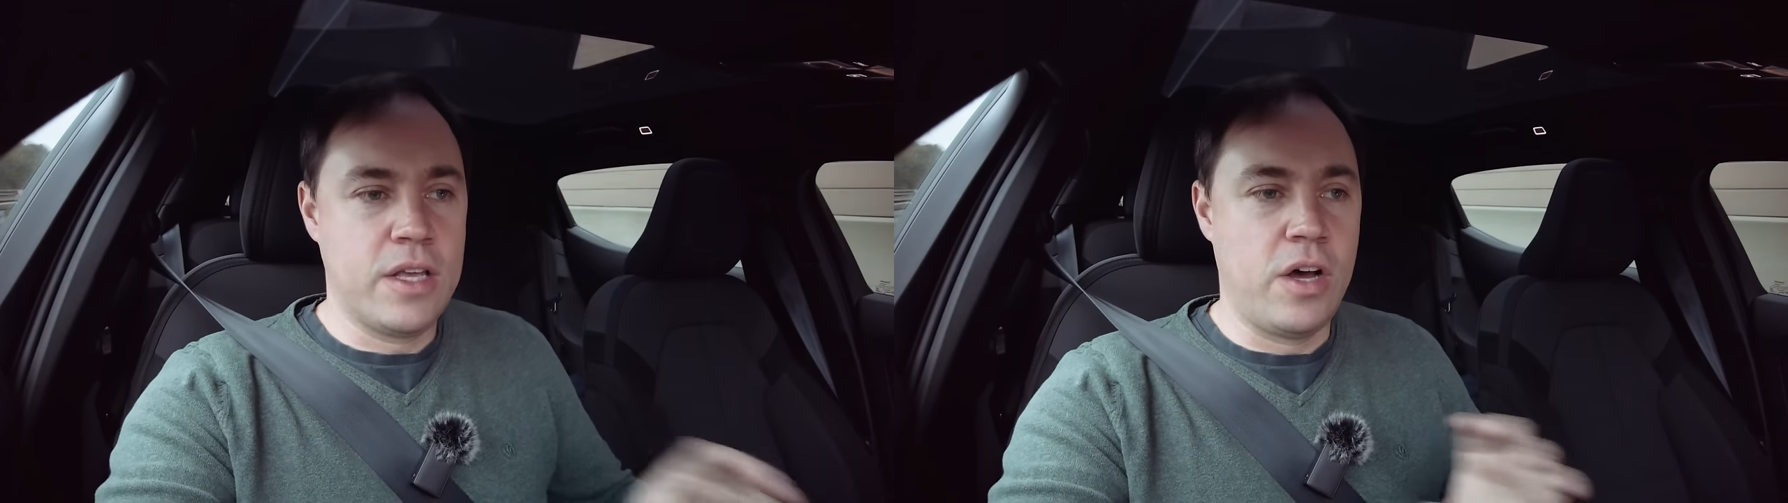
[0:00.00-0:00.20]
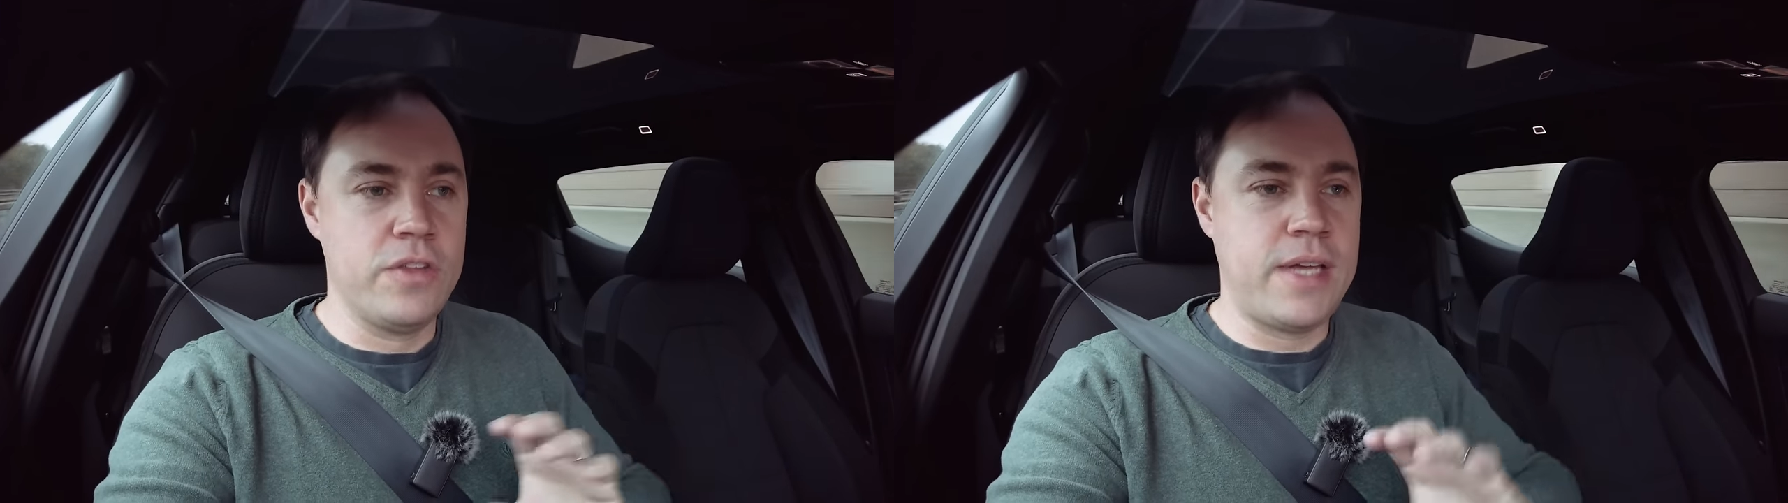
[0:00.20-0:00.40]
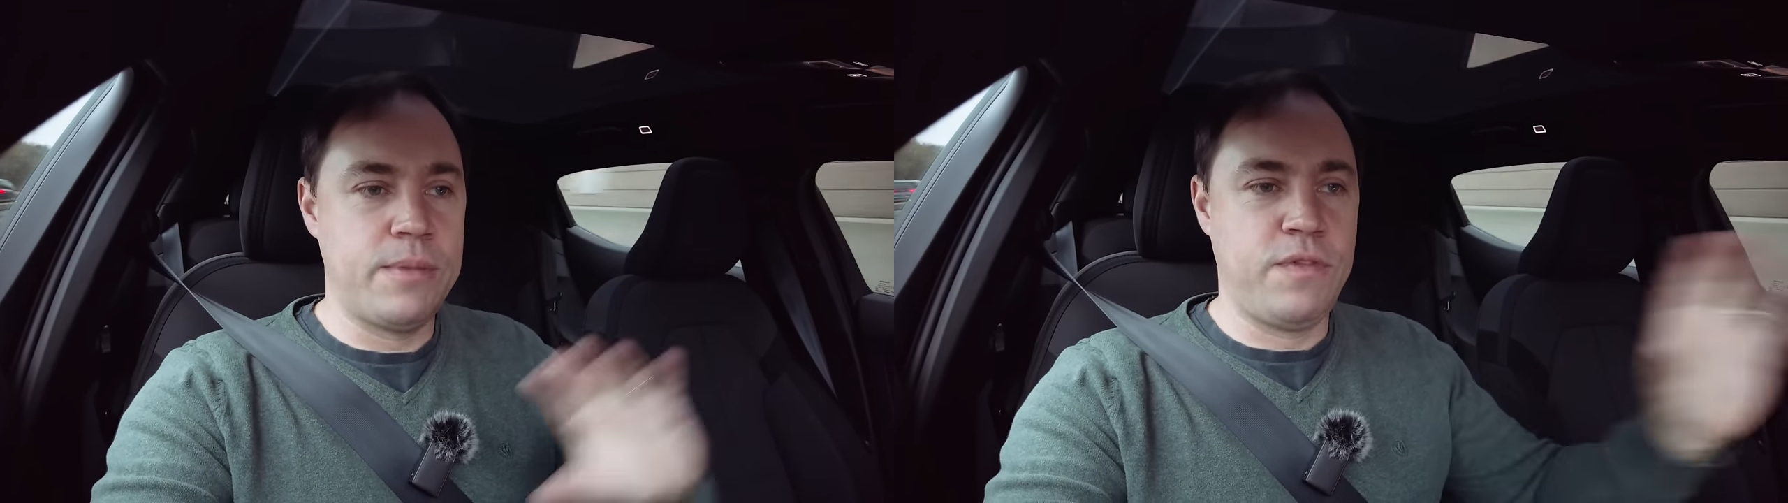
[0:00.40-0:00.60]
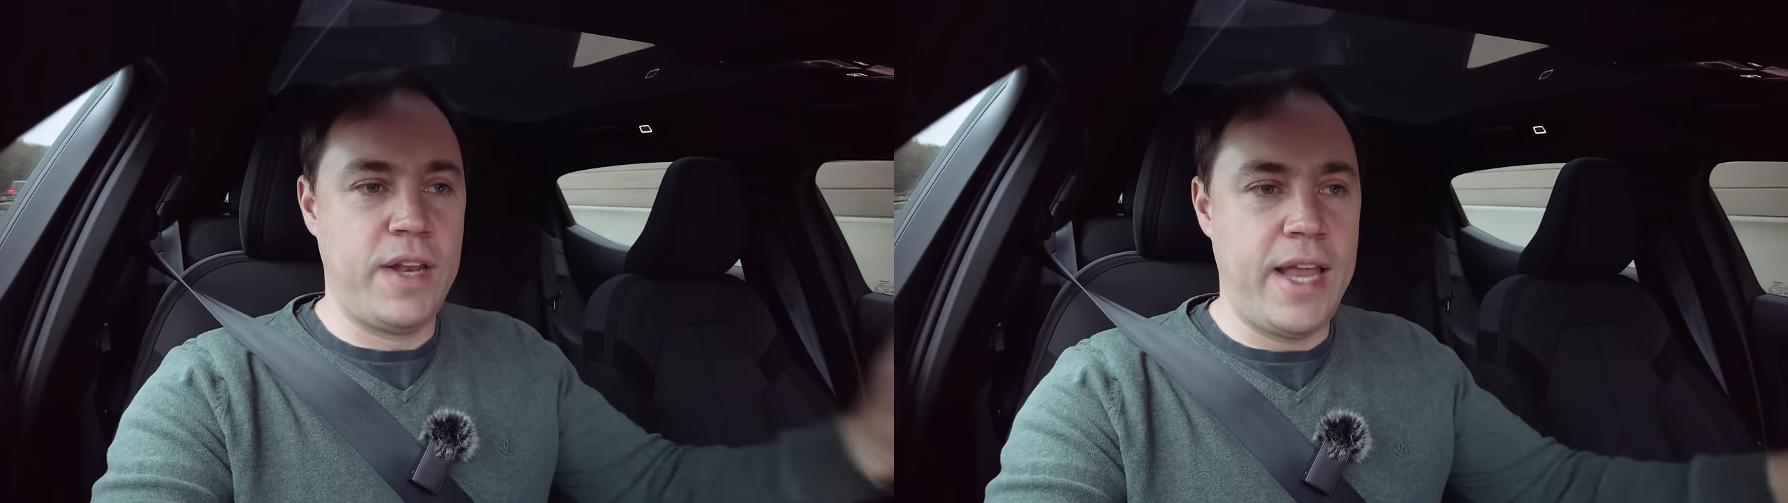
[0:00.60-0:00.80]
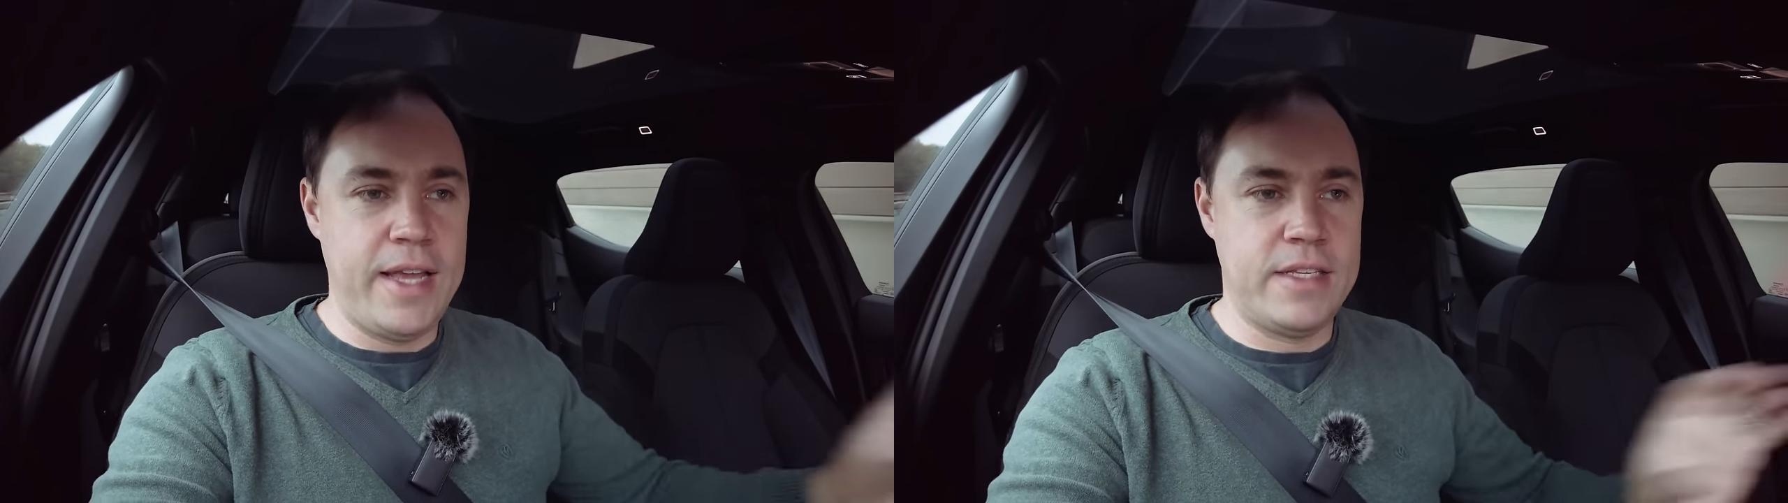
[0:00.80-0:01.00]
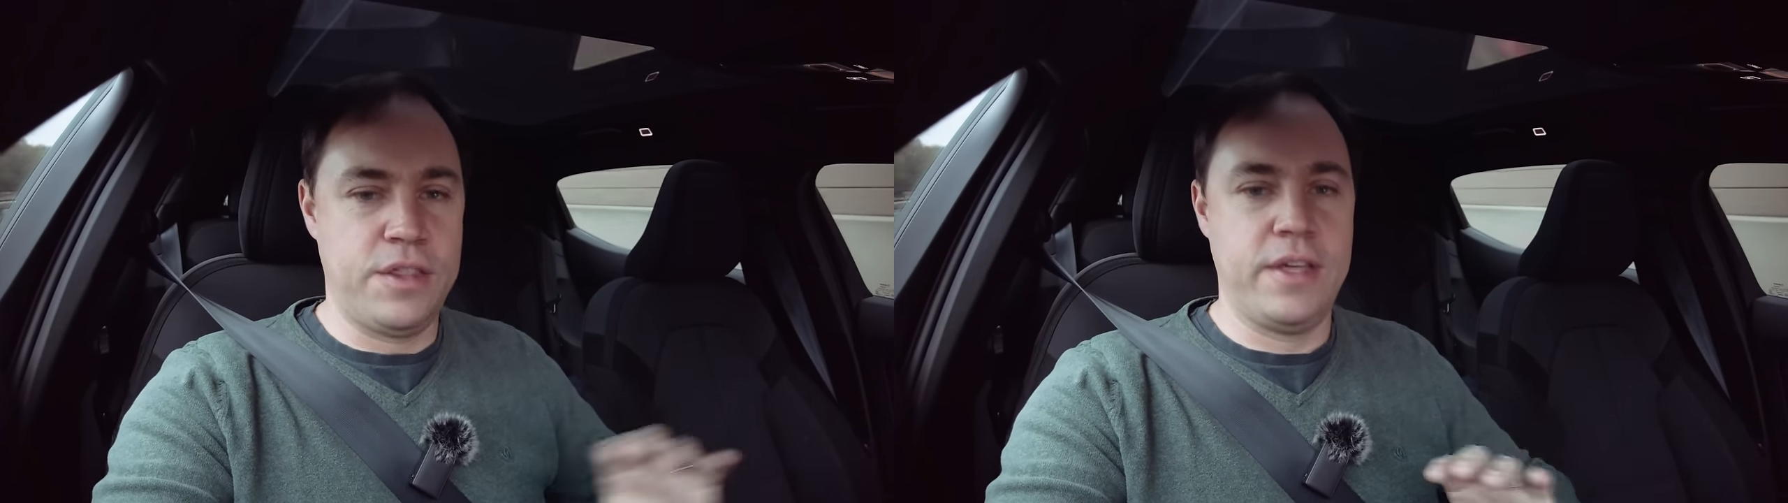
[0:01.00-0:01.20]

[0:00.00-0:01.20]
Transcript: concepts for later,